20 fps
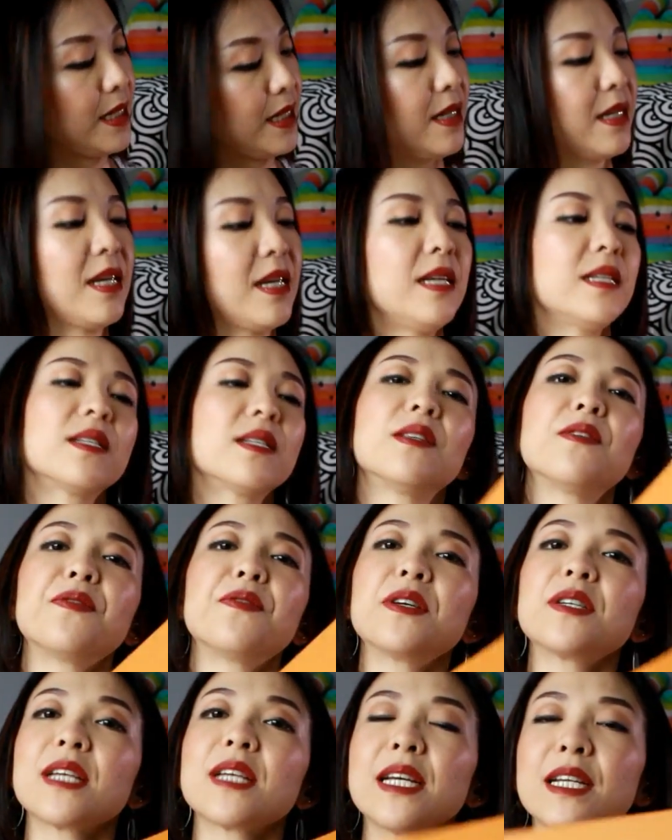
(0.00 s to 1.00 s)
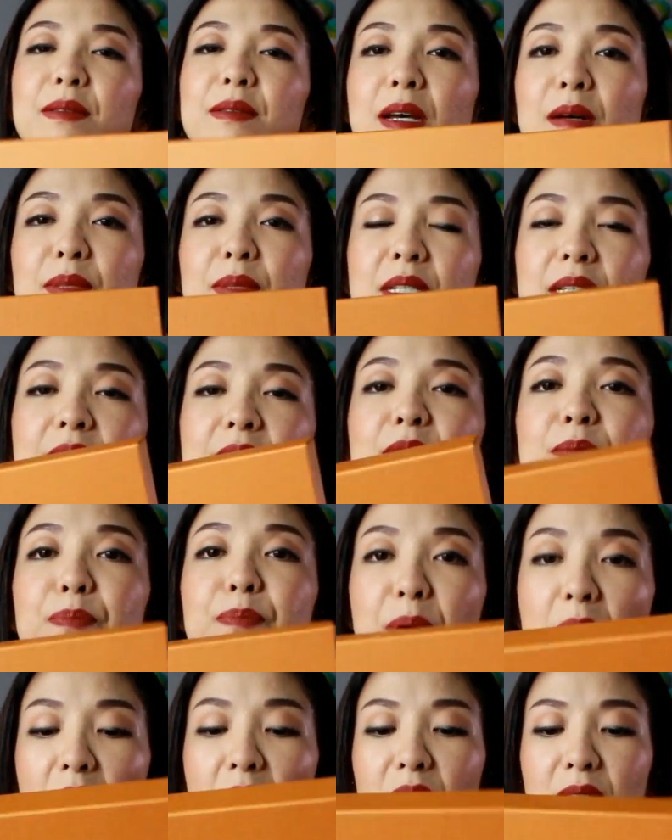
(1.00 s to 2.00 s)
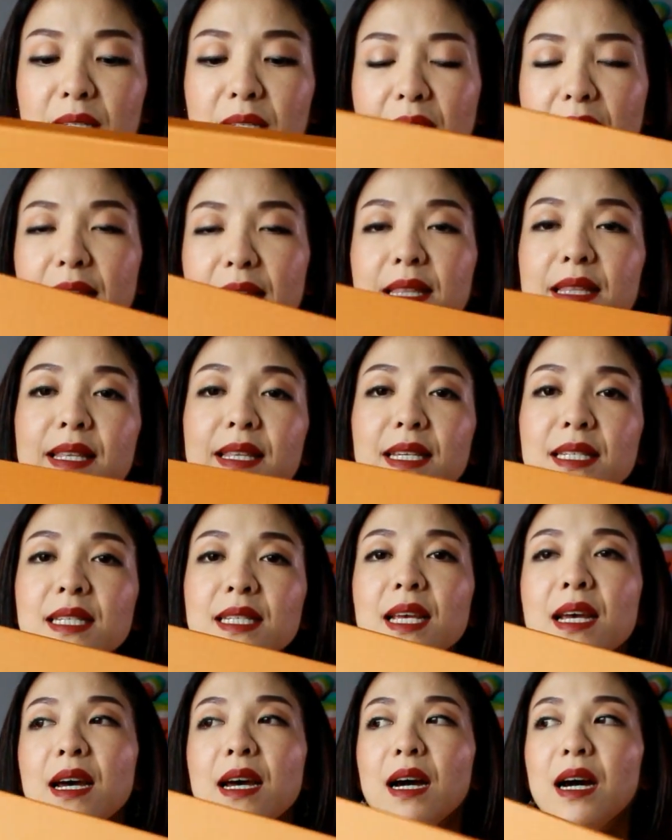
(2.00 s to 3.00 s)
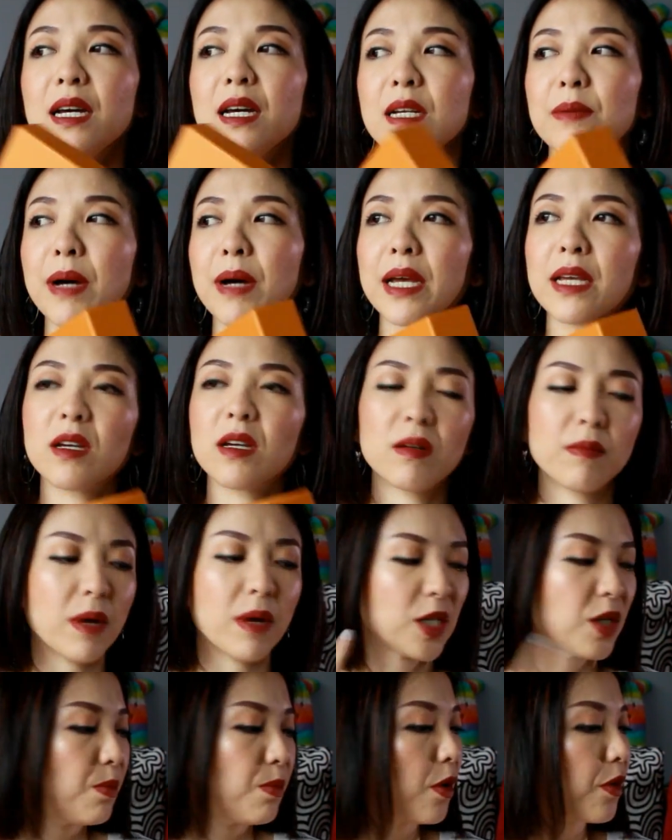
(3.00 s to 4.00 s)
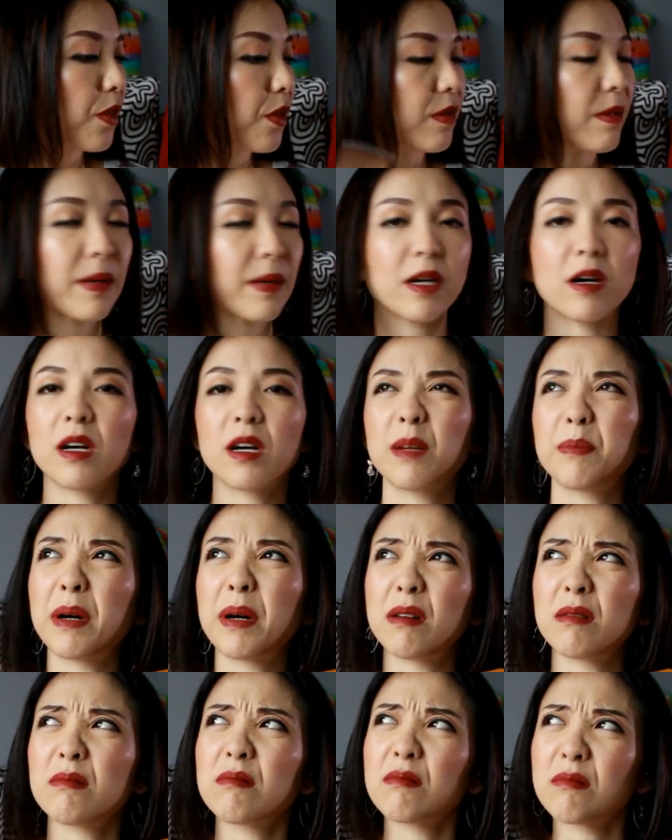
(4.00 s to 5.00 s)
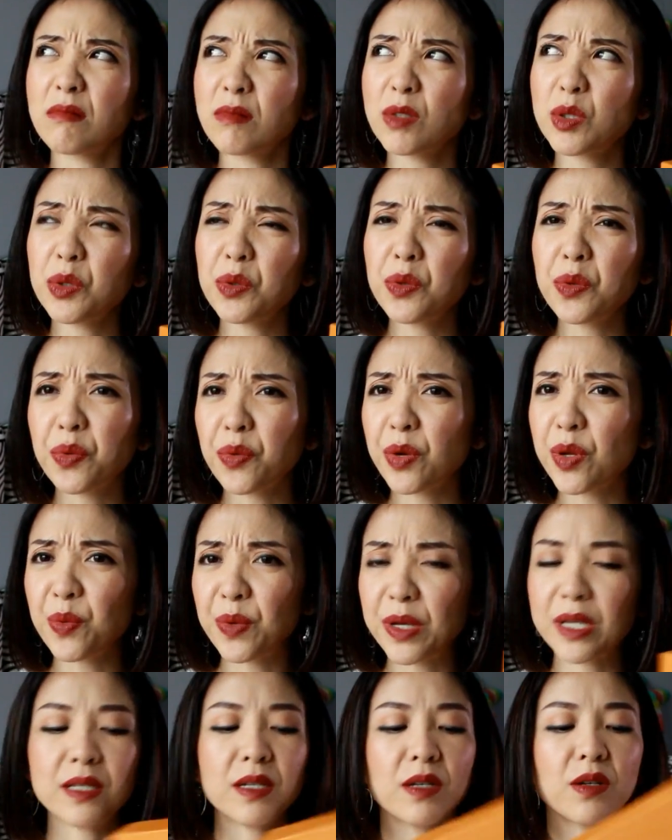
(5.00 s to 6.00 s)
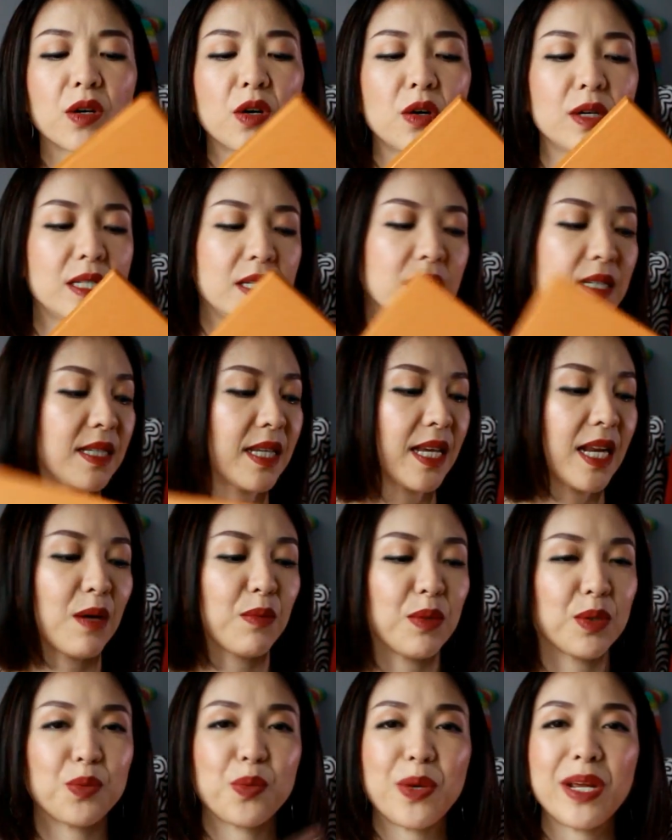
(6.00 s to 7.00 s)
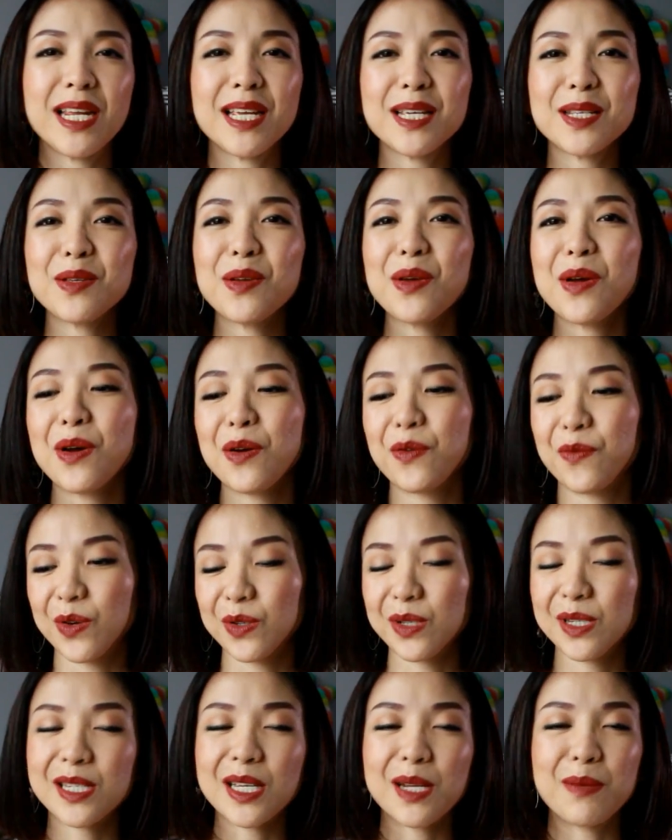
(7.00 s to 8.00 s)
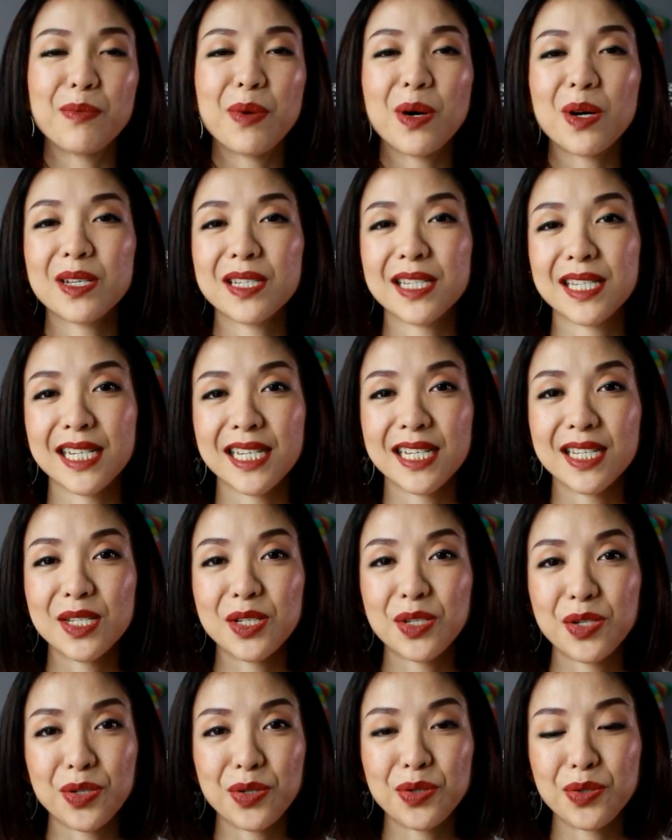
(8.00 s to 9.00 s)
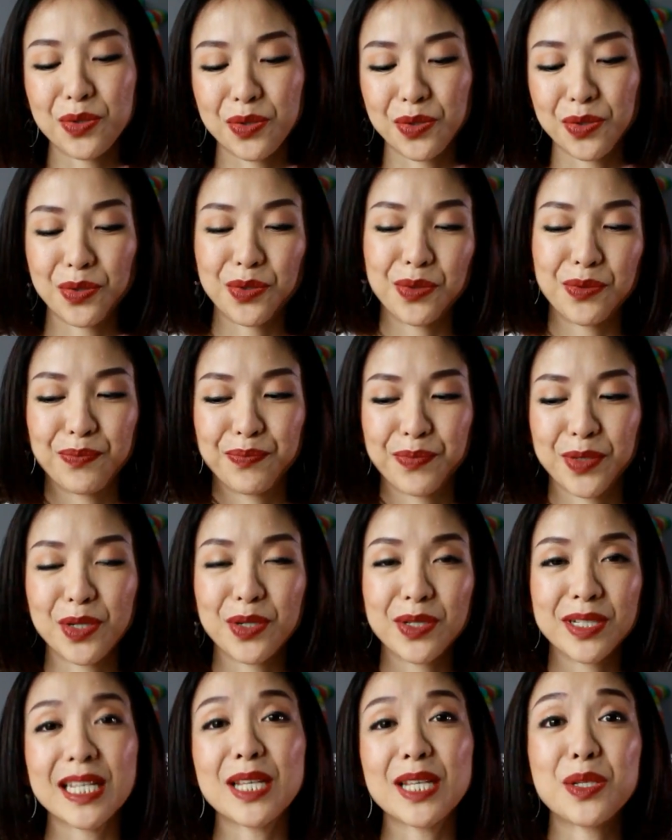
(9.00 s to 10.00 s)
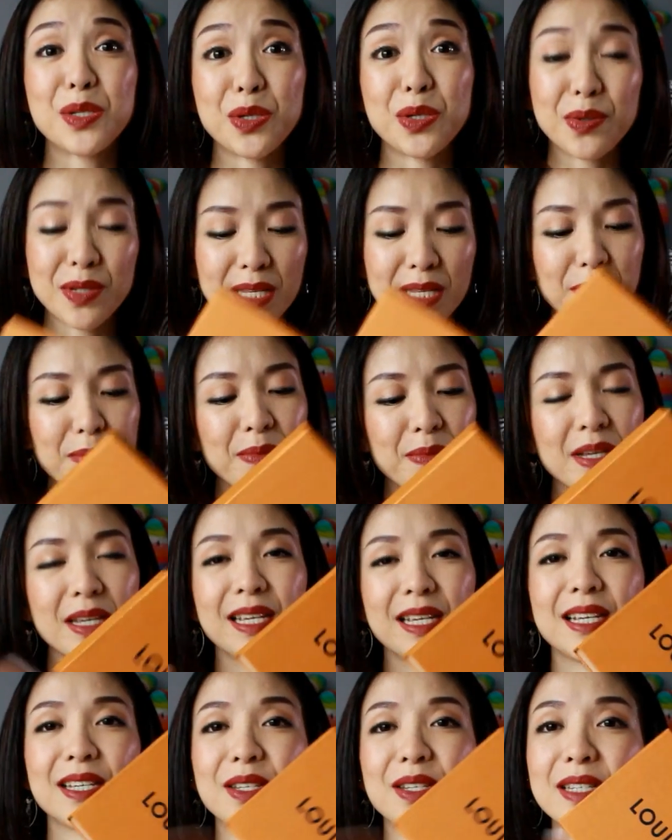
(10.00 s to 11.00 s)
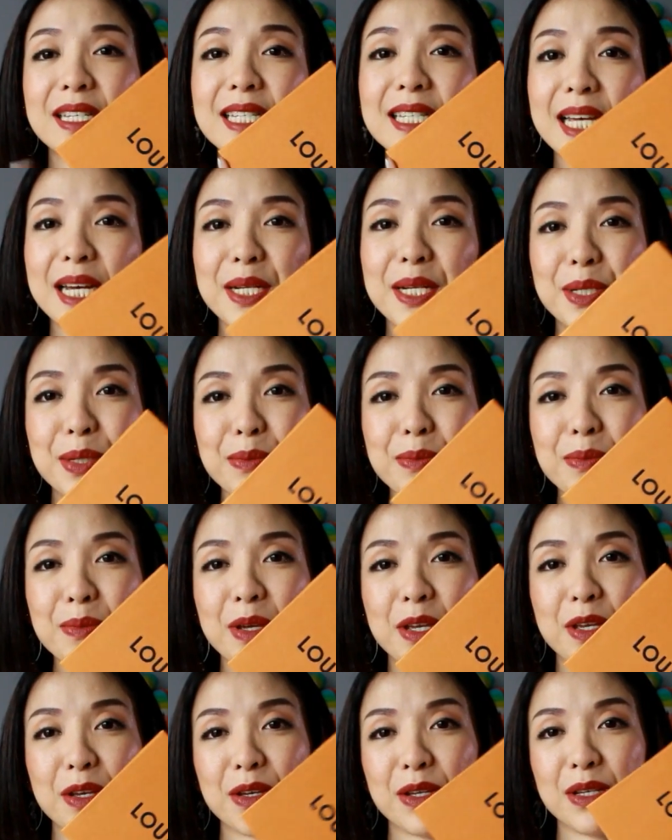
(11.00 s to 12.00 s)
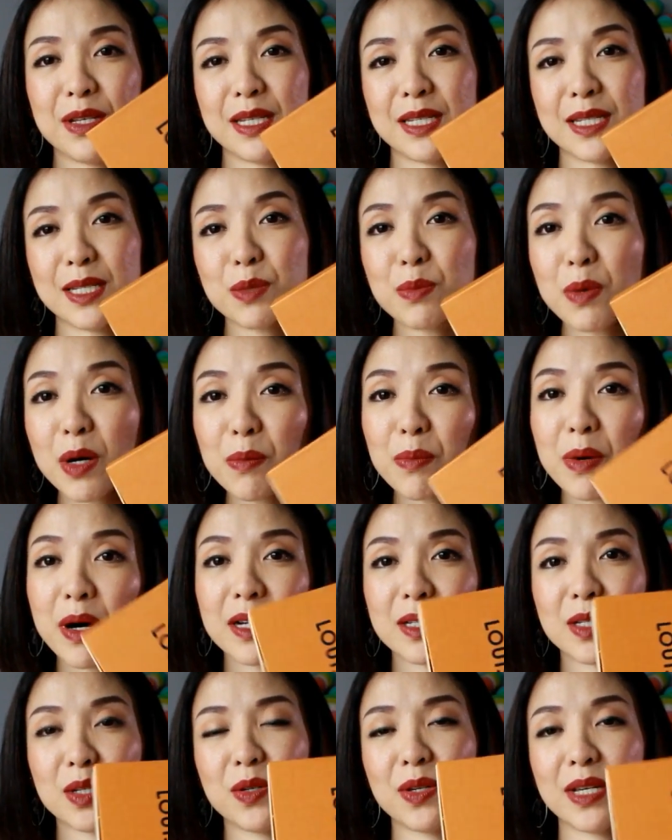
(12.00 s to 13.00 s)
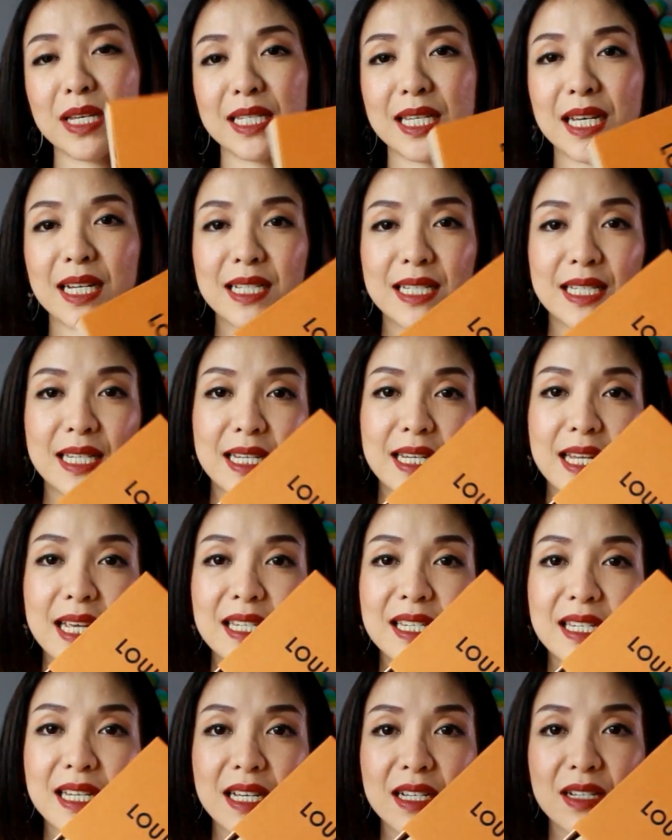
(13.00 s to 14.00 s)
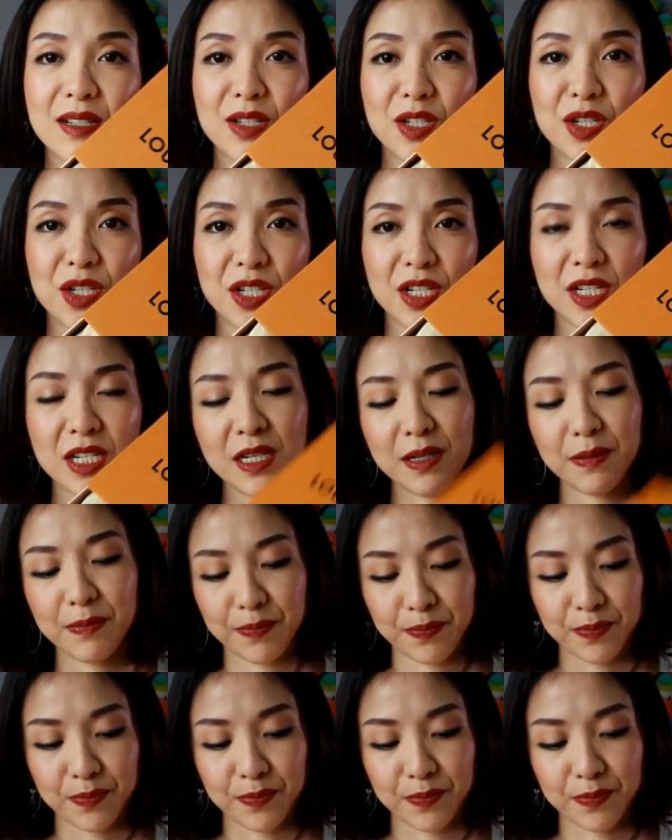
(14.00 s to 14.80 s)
Okay, so the first item comes in this box, and this item, both of them I got about 2-3 weeks ago. It's just that I was waiting for this unboxing to, you know, start to use them. So this item is a small box, so you can tell it's an SLG.